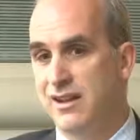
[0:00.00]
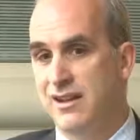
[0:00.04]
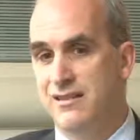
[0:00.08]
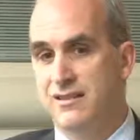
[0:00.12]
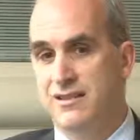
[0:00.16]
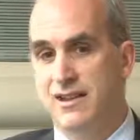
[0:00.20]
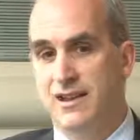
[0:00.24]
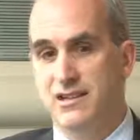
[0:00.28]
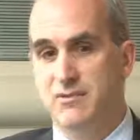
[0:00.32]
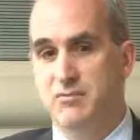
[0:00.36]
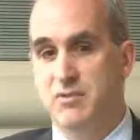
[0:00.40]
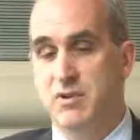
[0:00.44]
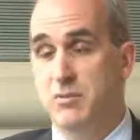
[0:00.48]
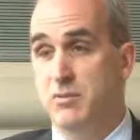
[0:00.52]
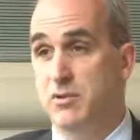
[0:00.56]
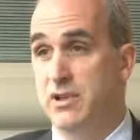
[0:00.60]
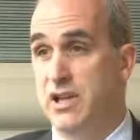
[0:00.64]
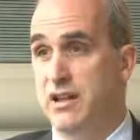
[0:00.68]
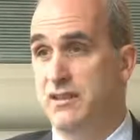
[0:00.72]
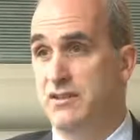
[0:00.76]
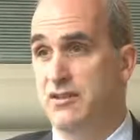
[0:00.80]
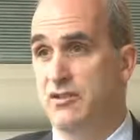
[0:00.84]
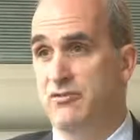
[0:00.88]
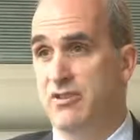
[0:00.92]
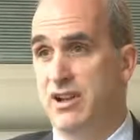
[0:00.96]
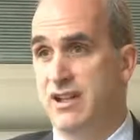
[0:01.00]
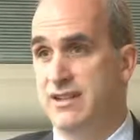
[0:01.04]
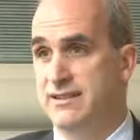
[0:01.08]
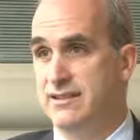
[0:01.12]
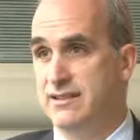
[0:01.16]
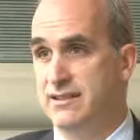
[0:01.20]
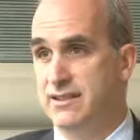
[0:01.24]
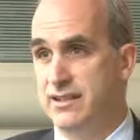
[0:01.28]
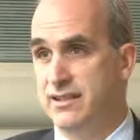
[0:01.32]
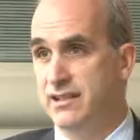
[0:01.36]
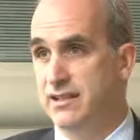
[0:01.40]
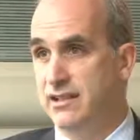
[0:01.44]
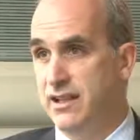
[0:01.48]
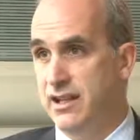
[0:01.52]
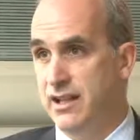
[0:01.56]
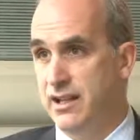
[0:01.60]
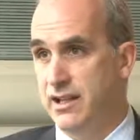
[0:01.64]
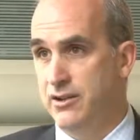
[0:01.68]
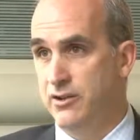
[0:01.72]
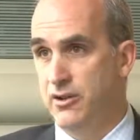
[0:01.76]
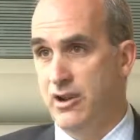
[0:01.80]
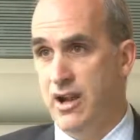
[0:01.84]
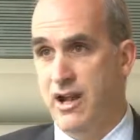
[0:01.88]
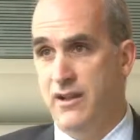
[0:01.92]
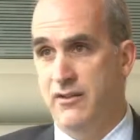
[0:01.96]
that people had the right to legal aid
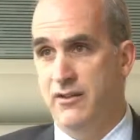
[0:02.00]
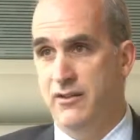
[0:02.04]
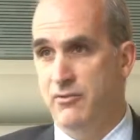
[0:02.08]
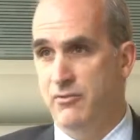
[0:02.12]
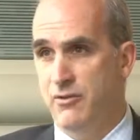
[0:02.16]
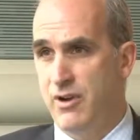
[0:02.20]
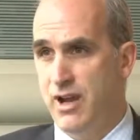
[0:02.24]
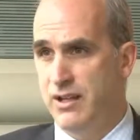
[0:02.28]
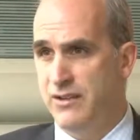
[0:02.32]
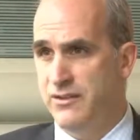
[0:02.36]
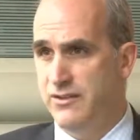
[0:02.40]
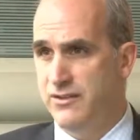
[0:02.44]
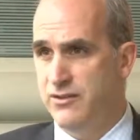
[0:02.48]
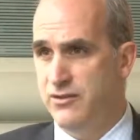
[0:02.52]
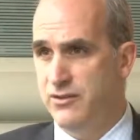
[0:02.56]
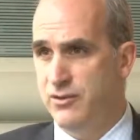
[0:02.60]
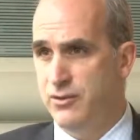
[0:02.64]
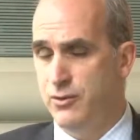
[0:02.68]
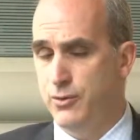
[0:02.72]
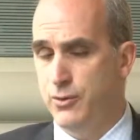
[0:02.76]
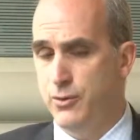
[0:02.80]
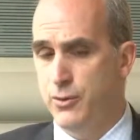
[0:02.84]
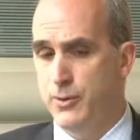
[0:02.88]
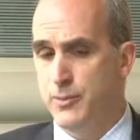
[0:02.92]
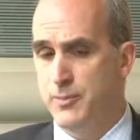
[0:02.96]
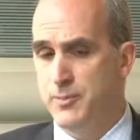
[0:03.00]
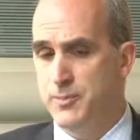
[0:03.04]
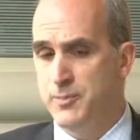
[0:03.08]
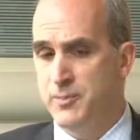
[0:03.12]
or had the right to